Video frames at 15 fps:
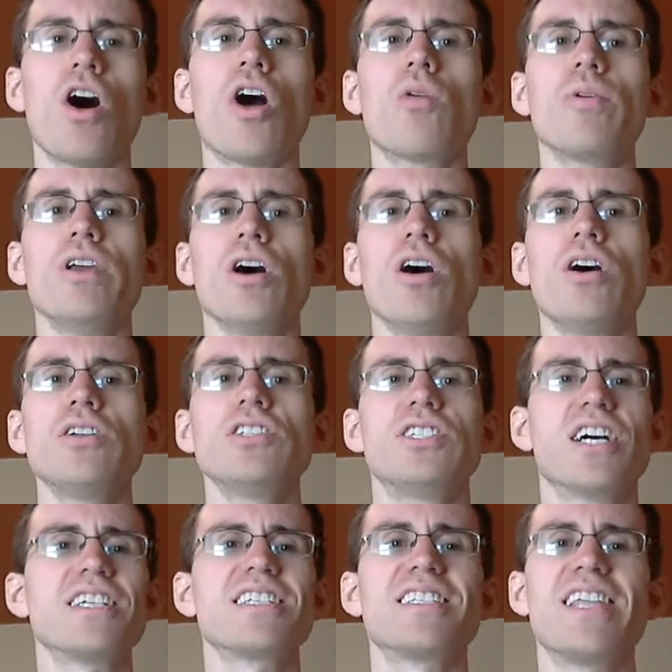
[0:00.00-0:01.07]
Are we all
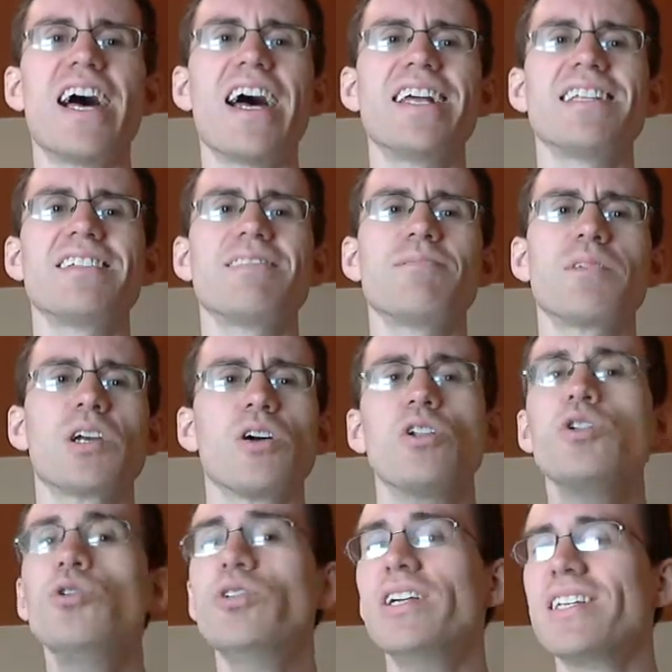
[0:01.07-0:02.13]
just that
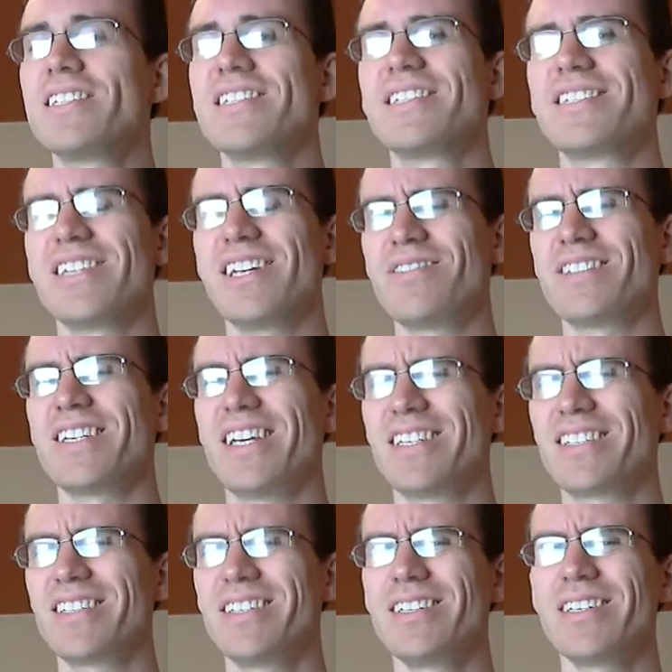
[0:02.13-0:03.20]
clueless and
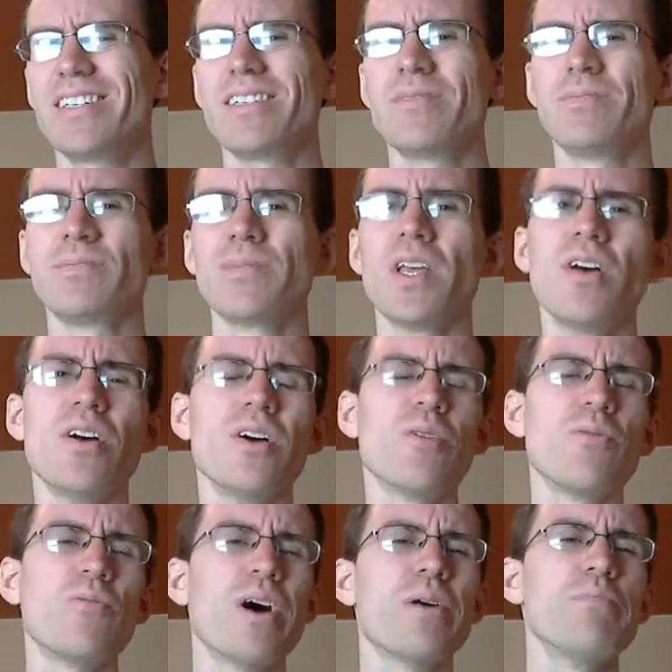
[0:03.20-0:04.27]
self-centered?
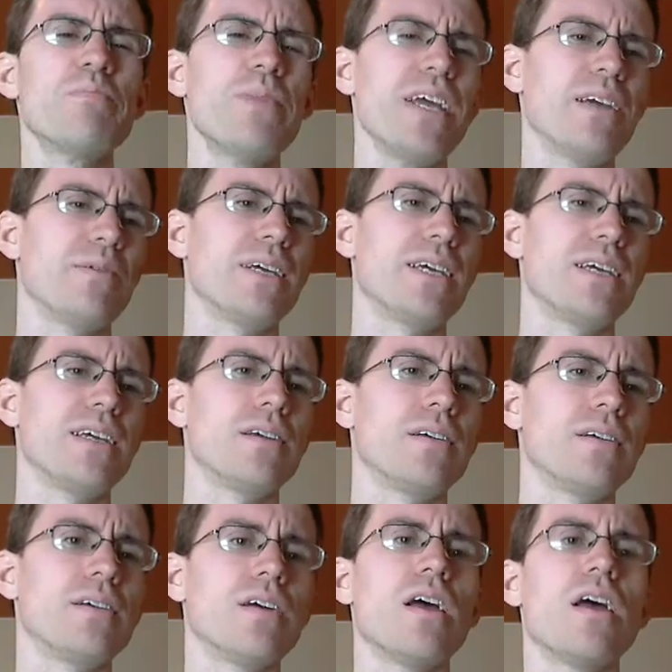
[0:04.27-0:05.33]
Well, maybe.
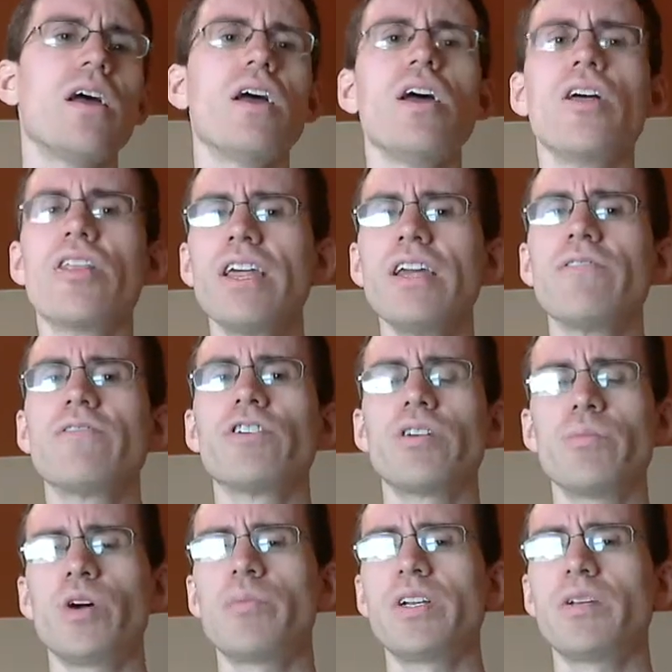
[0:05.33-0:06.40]
Think for a
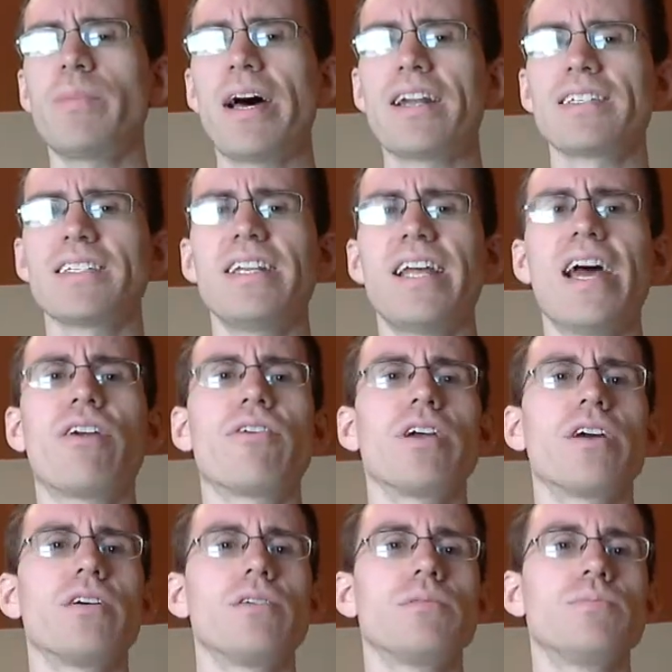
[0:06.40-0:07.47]
moment about a
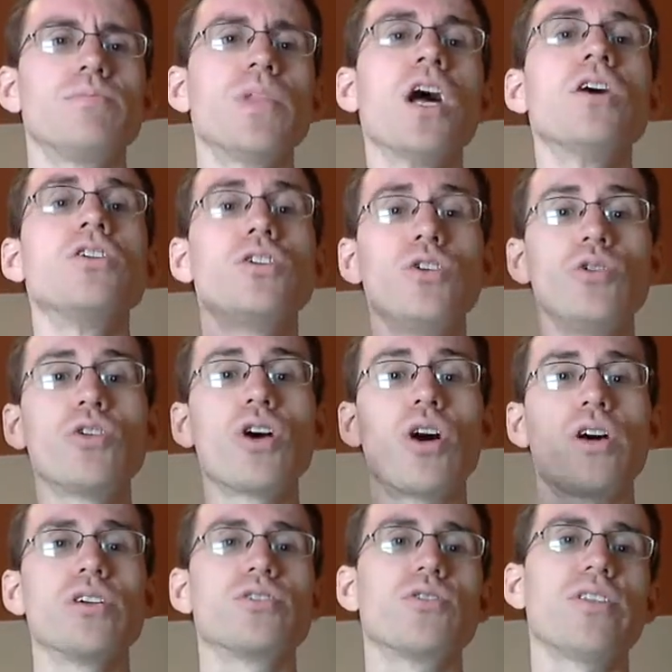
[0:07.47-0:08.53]
scenario two
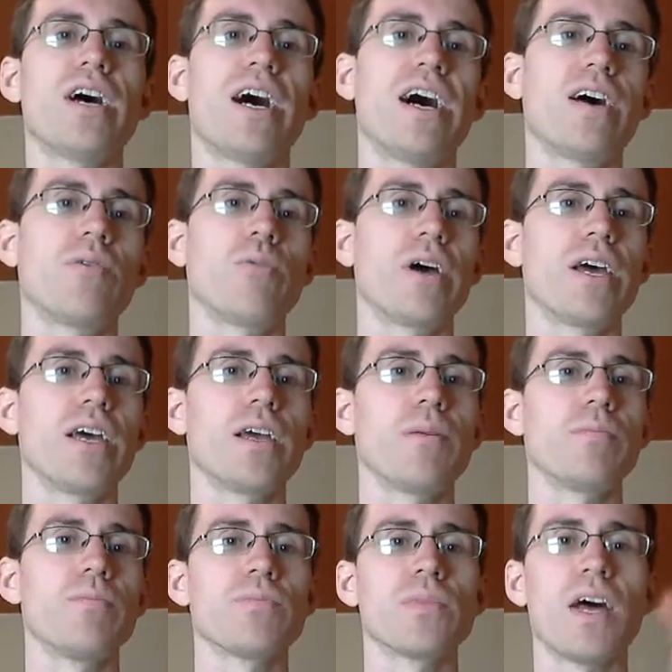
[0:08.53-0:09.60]
cars on the highway,
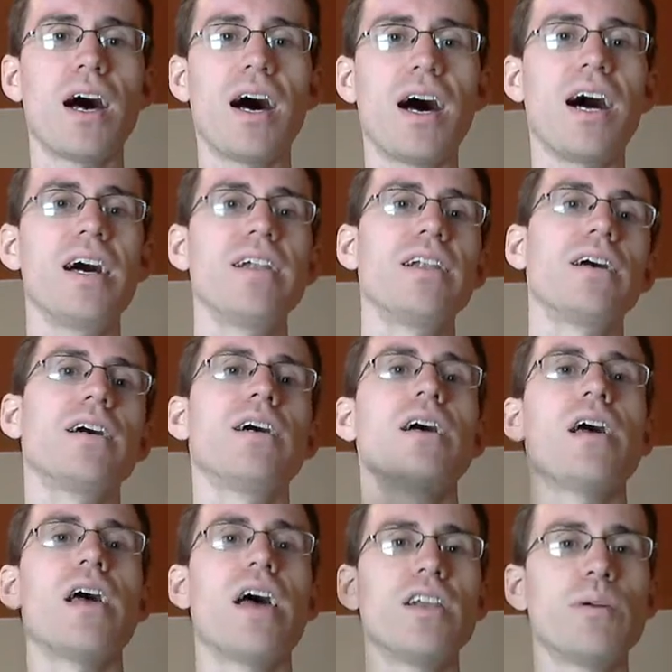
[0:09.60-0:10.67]
a Honda
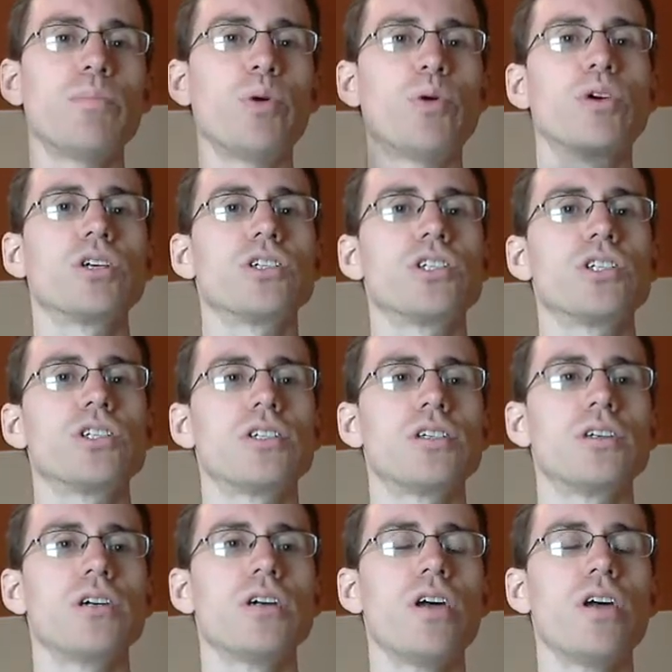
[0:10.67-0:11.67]
and a Porsche.